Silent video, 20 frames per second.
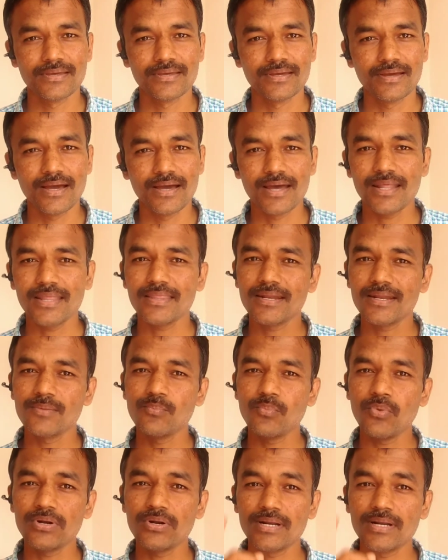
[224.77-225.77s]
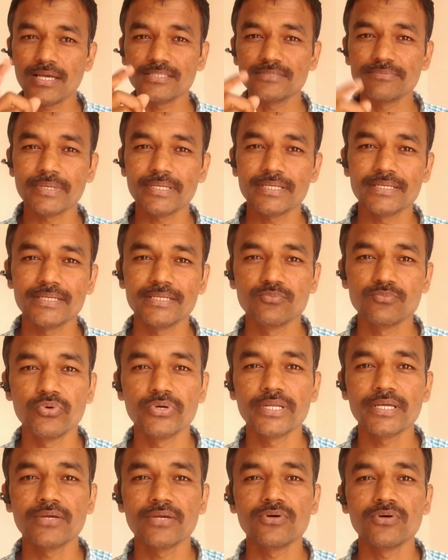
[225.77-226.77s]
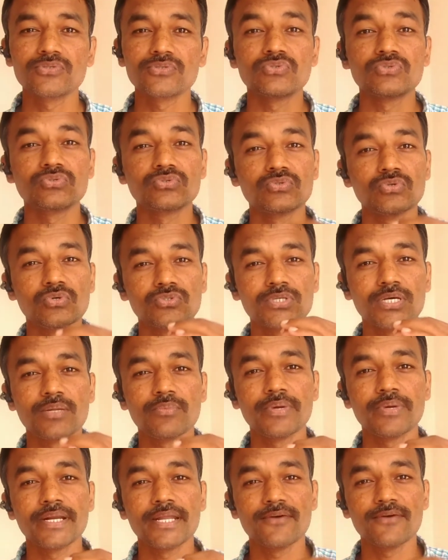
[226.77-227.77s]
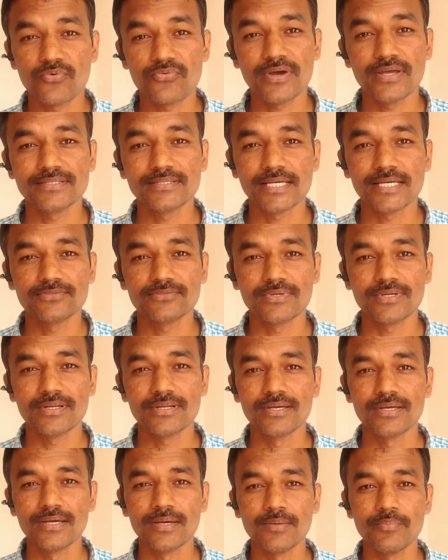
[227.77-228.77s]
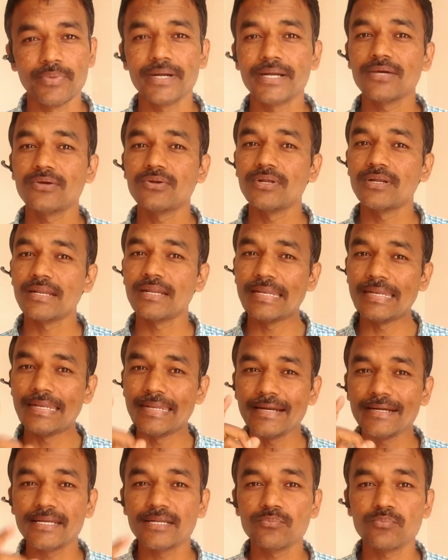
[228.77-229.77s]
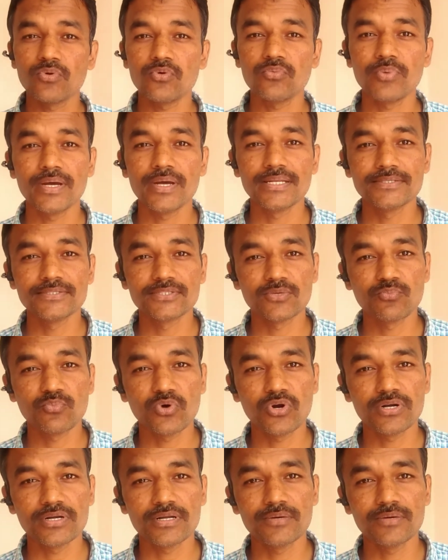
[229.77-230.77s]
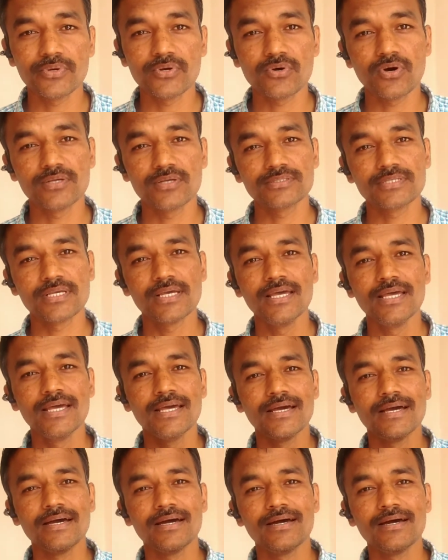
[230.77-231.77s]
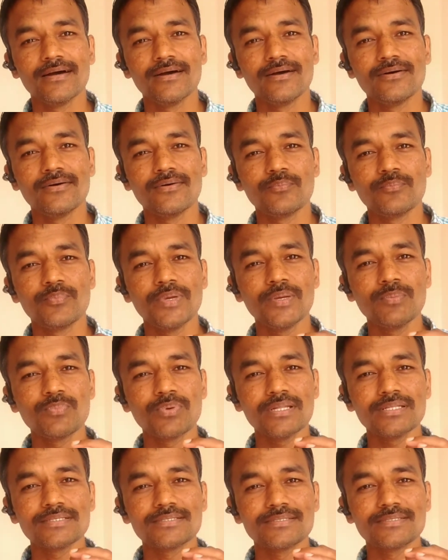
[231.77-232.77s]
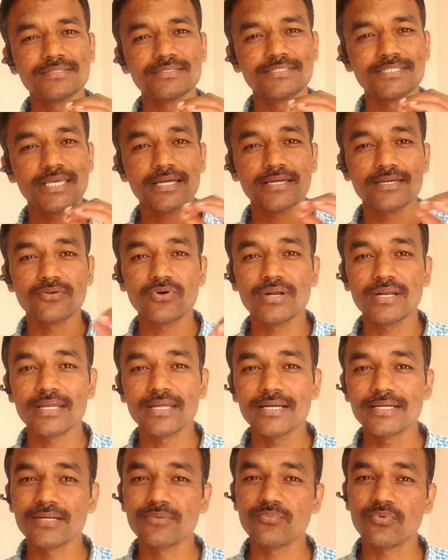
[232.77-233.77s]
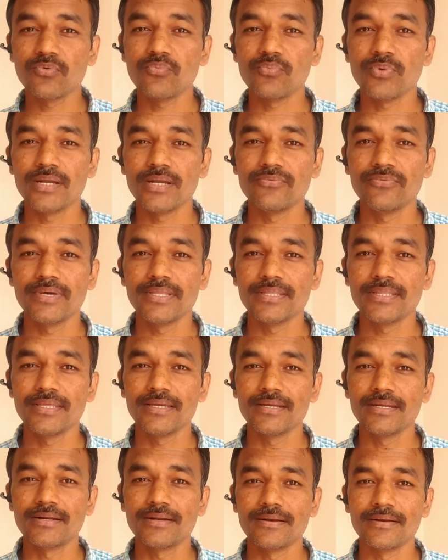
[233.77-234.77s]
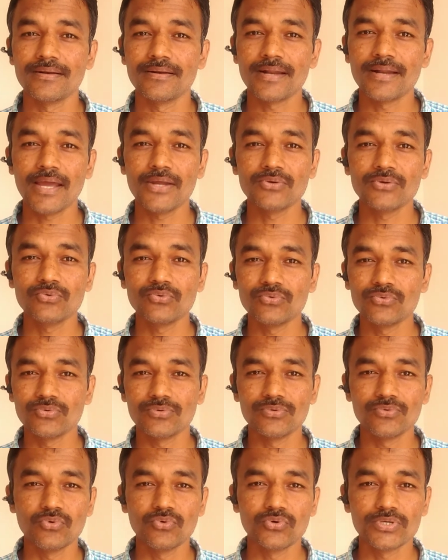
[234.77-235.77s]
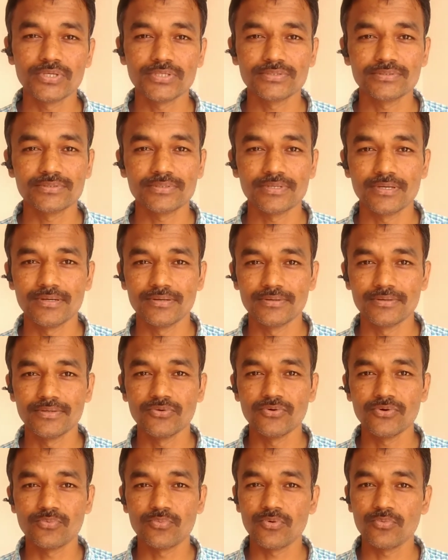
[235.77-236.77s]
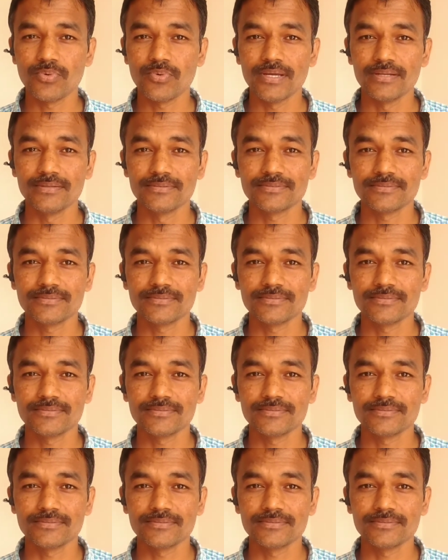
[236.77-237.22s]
Another important aspect is putting your social media profiles as well. Particularly LinkedIn profile is important because people check your LinkedIn profile when they try to notice your profiles.